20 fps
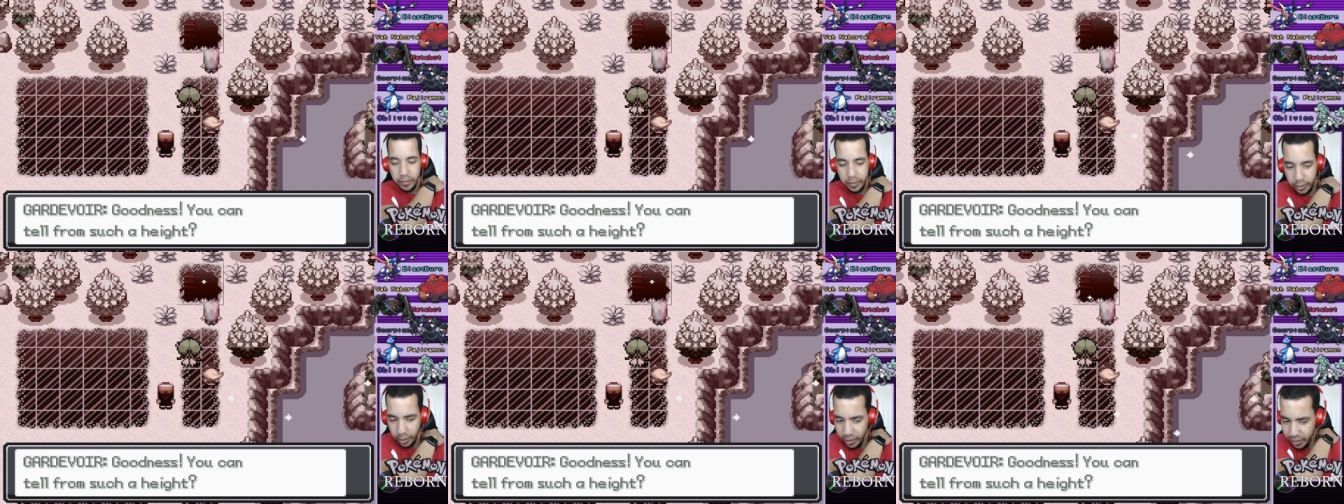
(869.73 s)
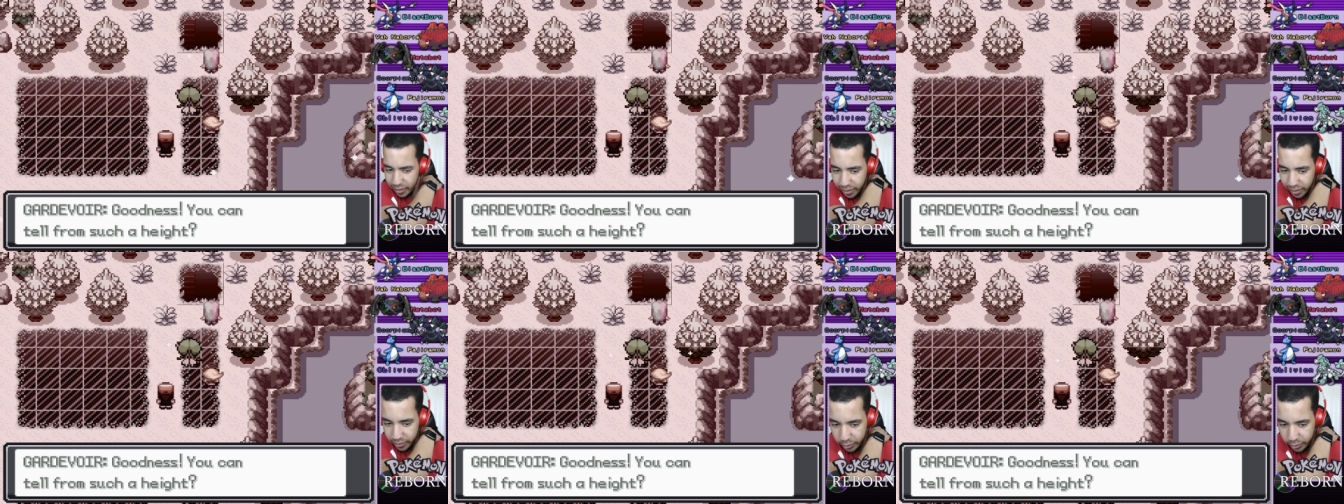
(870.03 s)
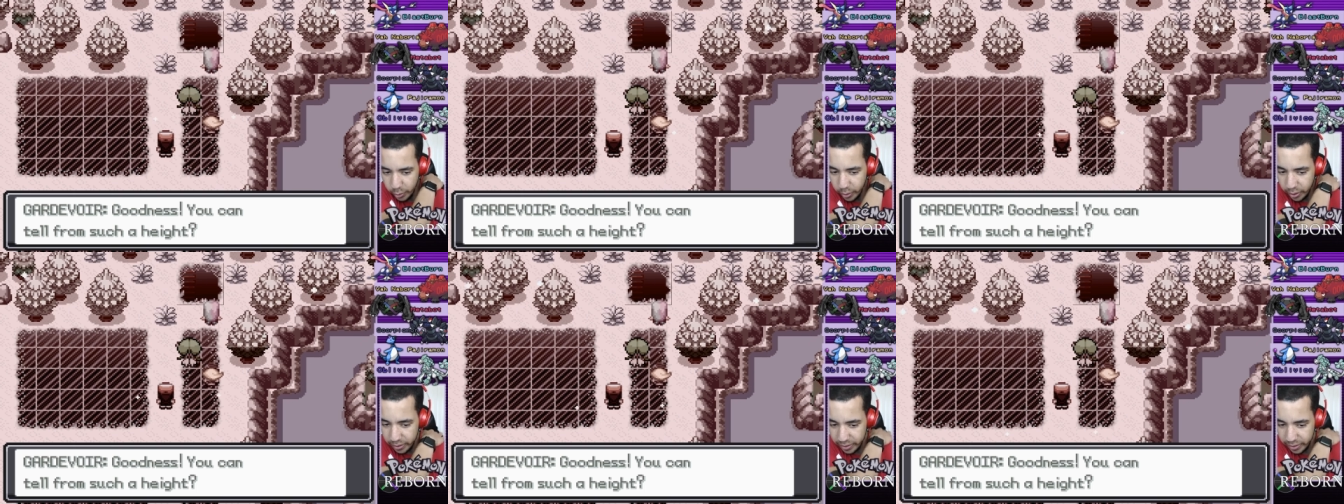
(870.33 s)

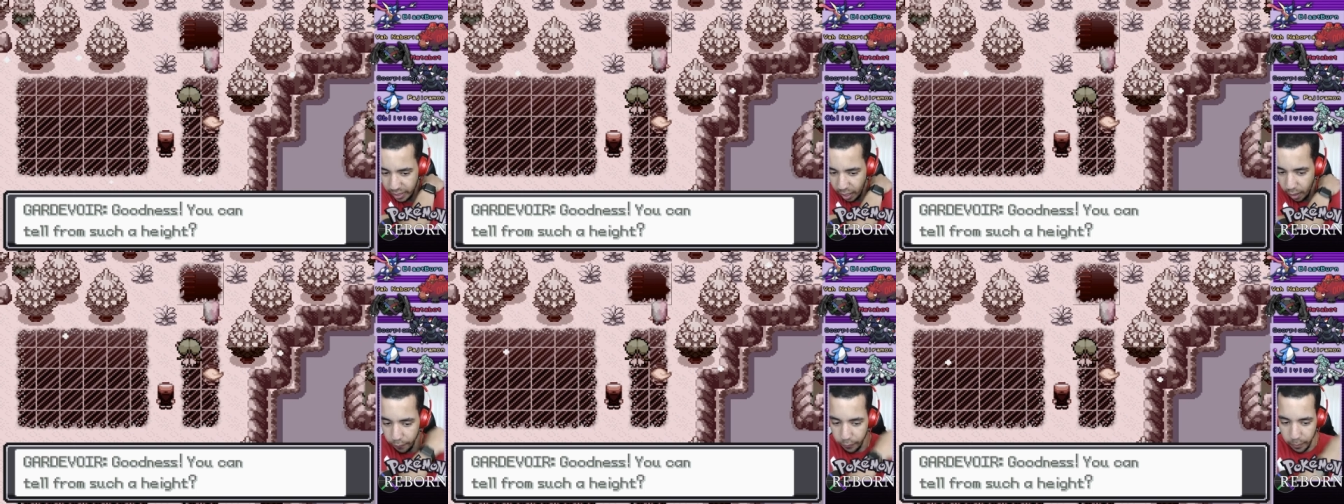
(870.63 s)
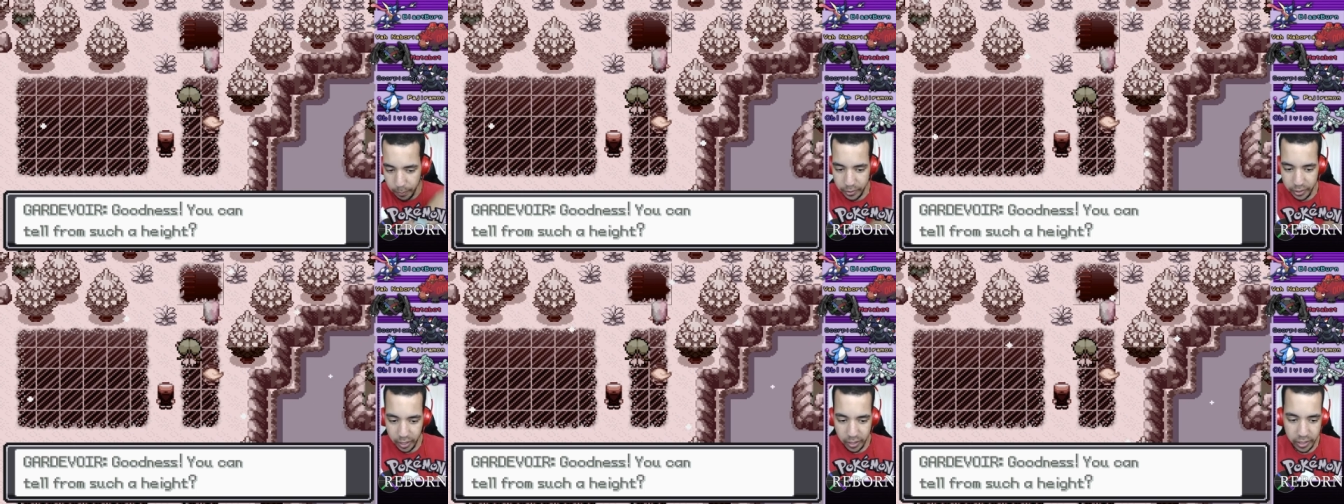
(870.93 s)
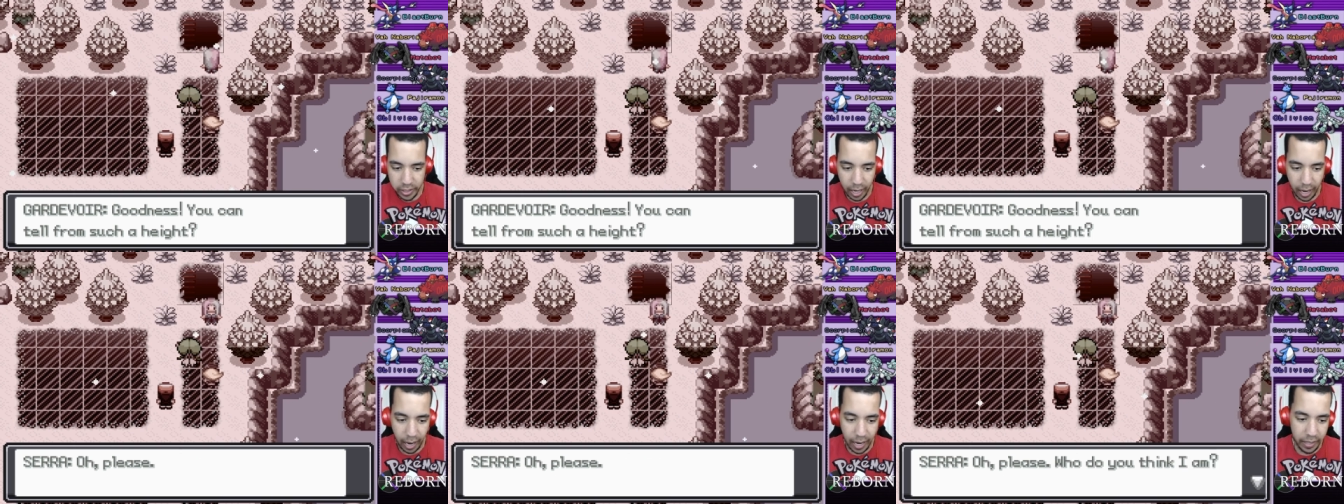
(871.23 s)
Goodness, you can tell from
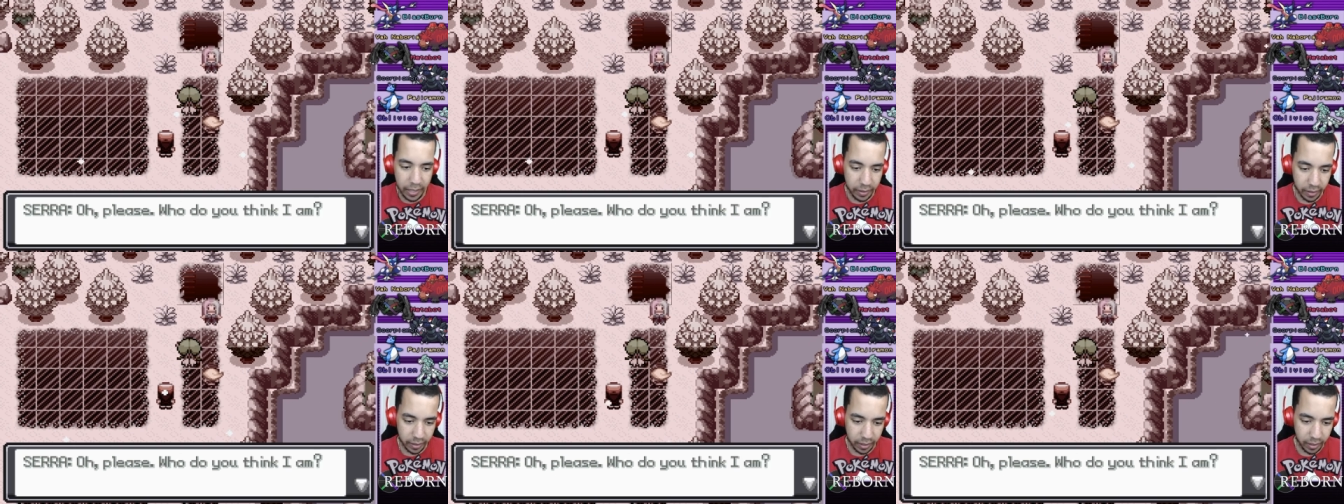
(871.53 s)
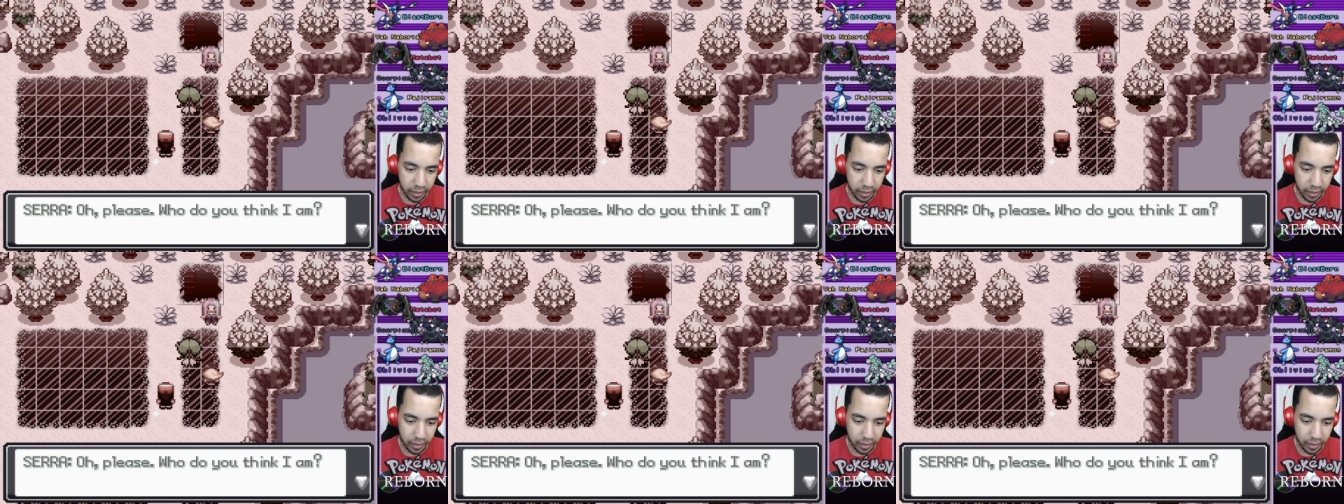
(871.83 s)
such a height?